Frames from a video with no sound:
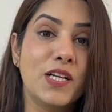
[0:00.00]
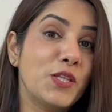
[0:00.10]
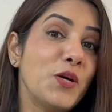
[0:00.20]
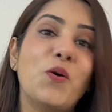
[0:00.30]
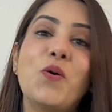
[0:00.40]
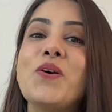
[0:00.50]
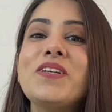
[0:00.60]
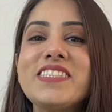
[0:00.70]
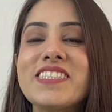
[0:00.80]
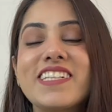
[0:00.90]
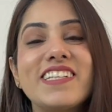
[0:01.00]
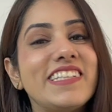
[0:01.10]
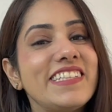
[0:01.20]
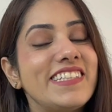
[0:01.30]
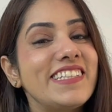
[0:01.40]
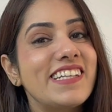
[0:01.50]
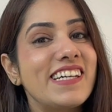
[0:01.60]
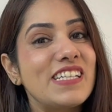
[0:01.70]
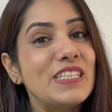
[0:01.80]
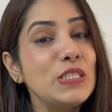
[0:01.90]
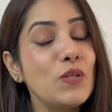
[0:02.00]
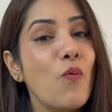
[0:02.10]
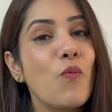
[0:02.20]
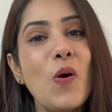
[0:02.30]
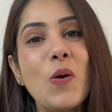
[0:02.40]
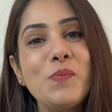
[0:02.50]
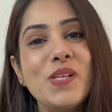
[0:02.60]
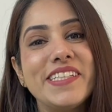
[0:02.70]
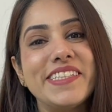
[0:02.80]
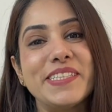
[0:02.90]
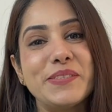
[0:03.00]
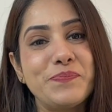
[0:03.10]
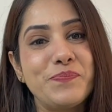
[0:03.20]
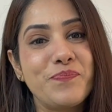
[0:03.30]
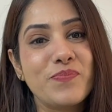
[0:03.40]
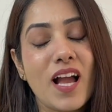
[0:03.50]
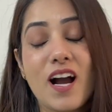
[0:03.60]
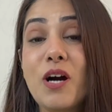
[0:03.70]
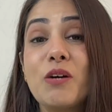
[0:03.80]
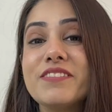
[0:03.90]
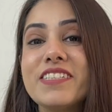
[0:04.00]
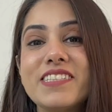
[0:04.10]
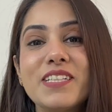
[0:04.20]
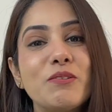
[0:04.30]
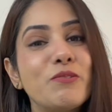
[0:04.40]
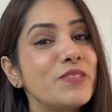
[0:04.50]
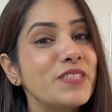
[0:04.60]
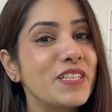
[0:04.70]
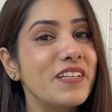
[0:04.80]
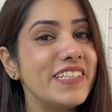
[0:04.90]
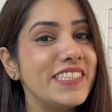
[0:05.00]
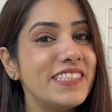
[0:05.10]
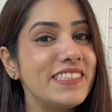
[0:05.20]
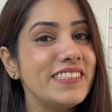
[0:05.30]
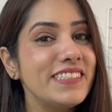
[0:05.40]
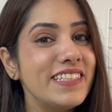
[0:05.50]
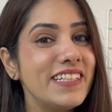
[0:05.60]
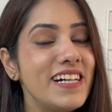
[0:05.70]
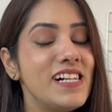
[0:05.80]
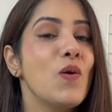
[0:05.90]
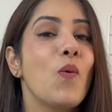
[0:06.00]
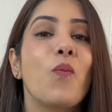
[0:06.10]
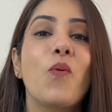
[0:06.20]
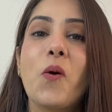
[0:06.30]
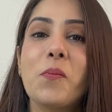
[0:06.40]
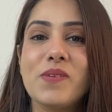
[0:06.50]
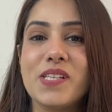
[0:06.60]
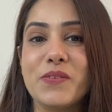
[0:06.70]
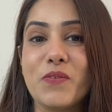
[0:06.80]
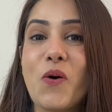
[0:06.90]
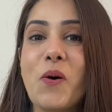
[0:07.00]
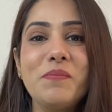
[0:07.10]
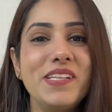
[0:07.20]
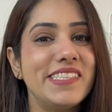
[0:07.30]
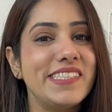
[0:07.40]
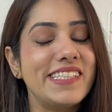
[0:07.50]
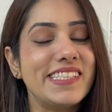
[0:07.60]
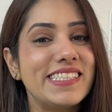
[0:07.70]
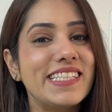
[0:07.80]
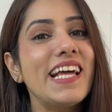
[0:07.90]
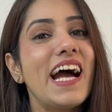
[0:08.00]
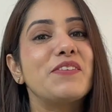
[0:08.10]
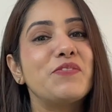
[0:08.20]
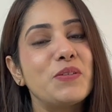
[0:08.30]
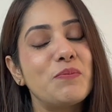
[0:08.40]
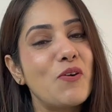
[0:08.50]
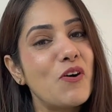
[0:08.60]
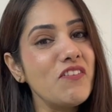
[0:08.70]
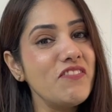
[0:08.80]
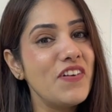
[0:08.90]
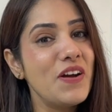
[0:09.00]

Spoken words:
The host greeted us warmly. How did the host greet? Warmly. Warmly is an adverb of